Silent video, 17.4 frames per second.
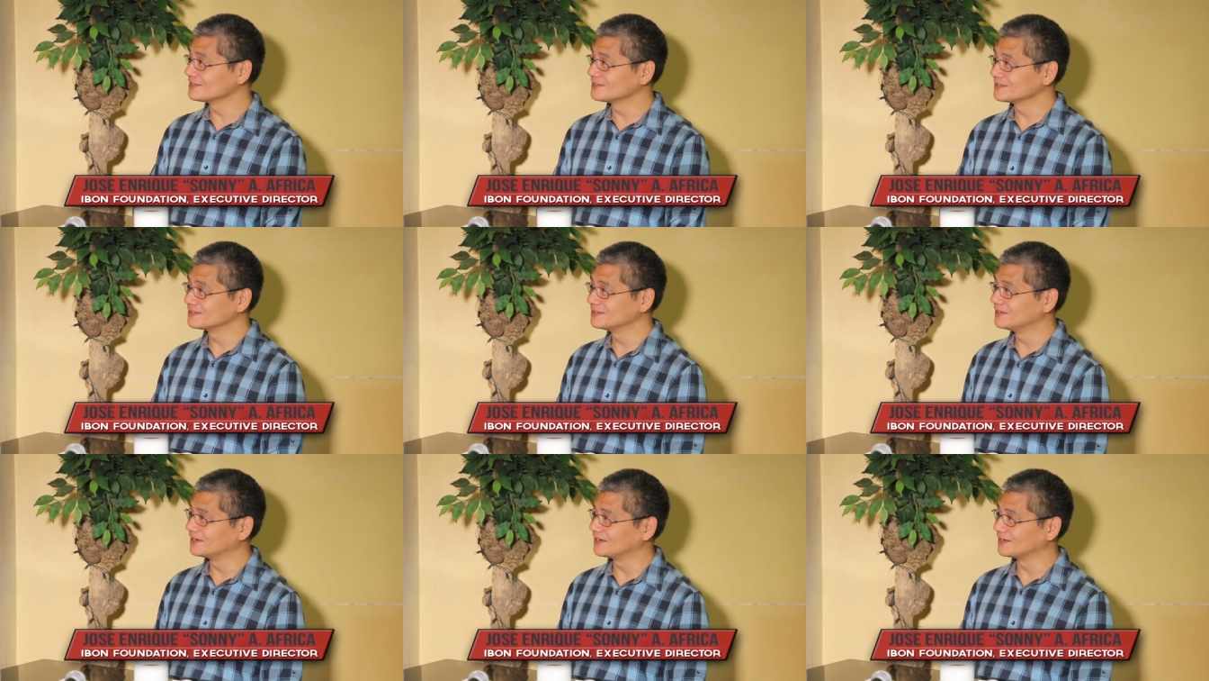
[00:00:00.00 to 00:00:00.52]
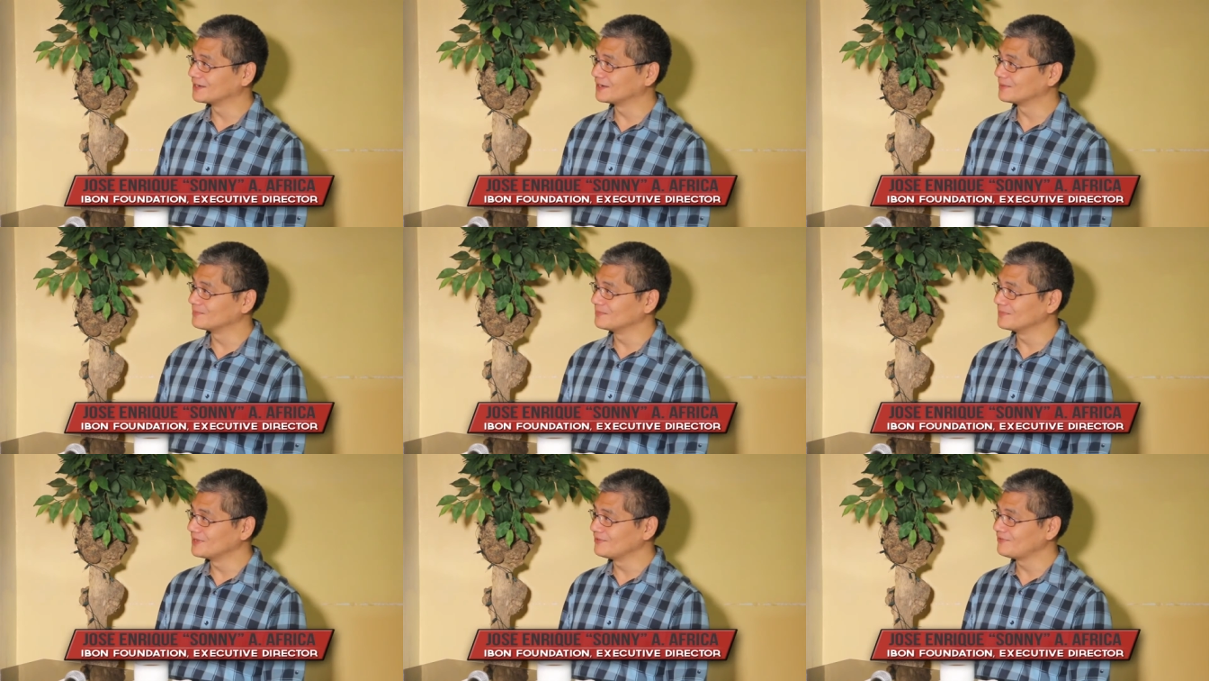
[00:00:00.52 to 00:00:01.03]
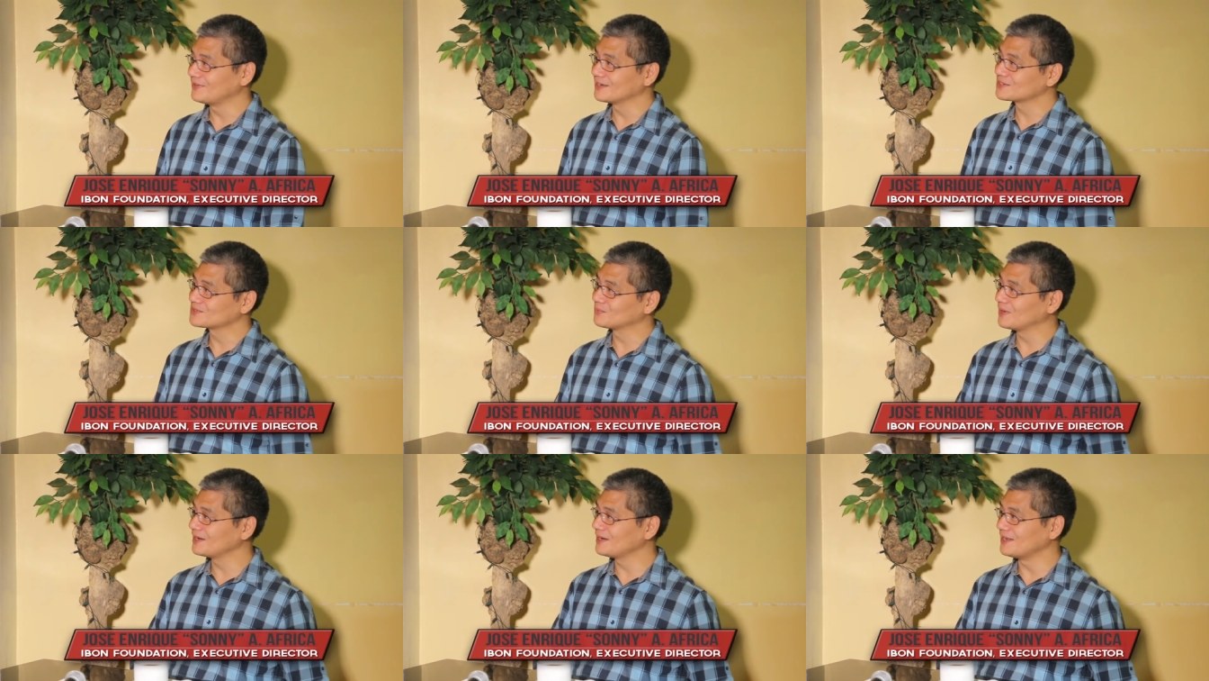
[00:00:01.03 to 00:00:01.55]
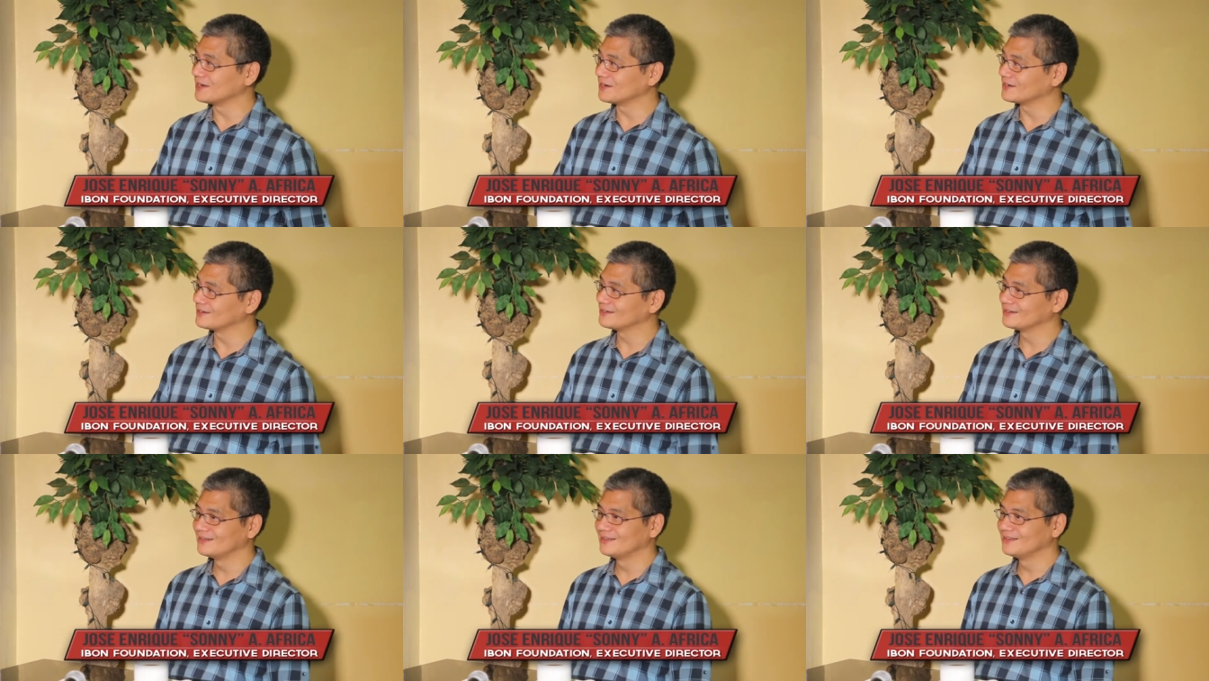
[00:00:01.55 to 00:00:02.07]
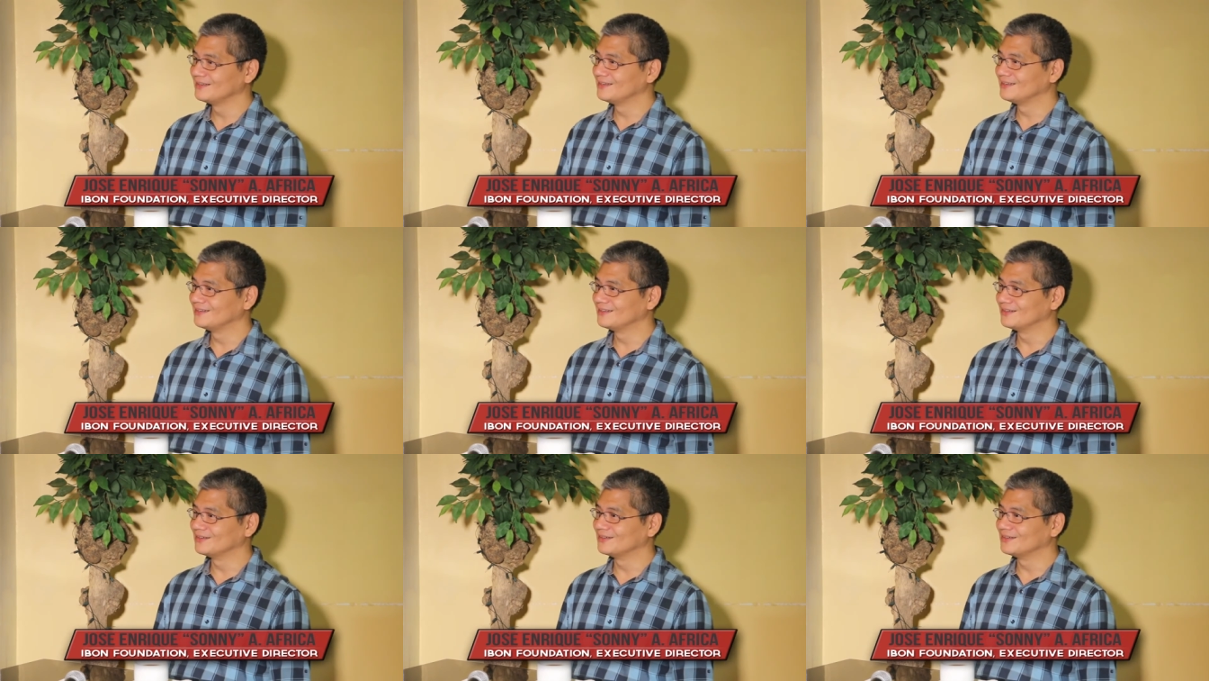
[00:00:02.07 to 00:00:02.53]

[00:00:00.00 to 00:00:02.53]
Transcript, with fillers: Mm. Um, if he has one ear, mm.